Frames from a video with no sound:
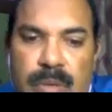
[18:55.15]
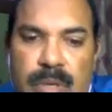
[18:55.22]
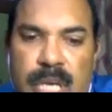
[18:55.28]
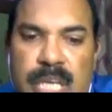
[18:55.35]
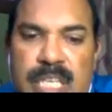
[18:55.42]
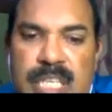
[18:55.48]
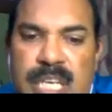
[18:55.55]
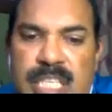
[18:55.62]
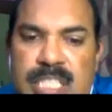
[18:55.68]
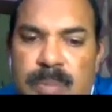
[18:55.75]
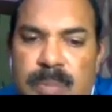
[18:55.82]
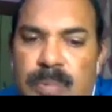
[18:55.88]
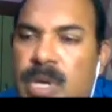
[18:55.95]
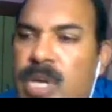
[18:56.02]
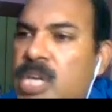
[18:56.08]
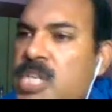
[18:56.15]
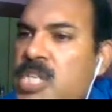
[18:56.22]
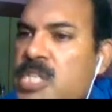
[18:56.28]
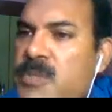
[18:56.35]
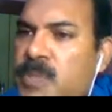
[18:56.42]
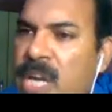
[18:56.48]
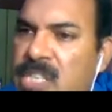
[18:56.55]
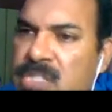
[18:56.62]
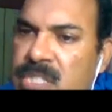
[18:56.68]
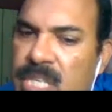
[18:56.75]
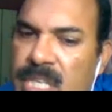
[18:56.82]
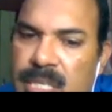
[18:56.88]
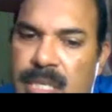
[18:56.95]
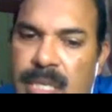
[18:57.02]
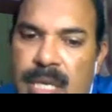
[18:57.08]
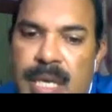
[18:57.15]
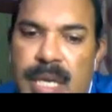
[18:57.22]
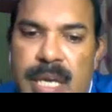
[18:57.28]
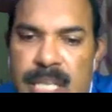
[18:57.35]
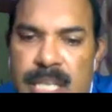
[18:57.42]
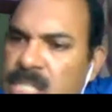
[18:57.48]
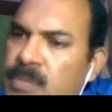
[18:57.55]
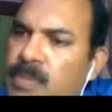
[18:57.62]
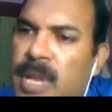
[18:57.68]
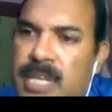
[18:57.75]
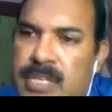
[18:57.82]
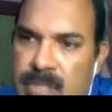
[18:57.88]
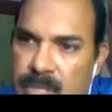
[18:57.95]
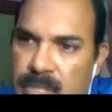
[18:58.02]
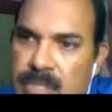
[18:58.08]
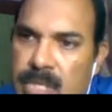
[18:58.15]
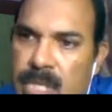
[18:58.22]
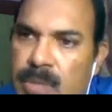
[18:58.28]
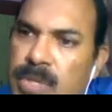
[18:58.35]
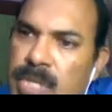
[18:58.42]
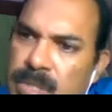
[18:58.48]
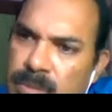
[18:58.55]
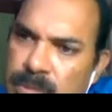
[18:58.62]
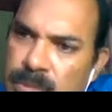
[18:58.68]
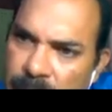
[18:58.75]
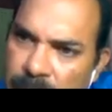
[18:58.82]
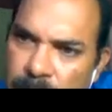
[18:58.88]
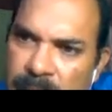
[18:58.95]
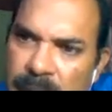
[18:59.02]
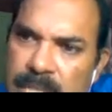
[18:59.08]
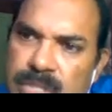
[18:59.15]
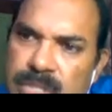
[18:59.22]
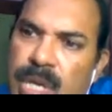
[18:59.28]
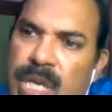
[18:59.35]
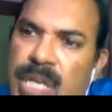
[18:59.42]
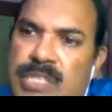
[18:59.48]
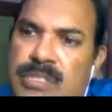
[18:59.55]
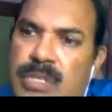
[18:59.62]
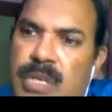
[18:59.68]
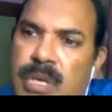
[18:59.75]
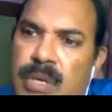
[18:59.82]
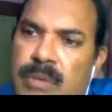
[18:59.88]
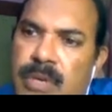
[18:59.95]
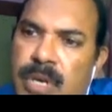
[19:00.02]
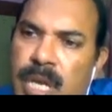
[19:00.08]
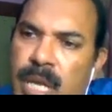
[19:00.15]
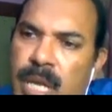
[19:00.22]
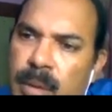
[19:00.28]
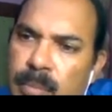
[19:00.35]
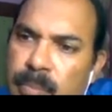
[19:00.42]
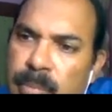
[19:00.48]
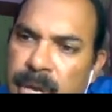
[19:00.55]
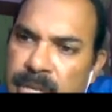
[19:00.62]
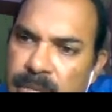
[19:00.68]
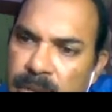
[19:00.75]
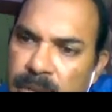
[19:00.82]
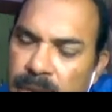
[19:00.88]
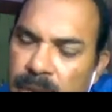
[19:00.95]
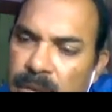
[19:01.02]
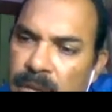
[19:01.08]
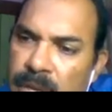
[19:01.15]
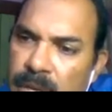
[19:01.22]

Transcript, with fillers: Okay, in case of spastic wrist flexors, you need to stabilize your wrist for a better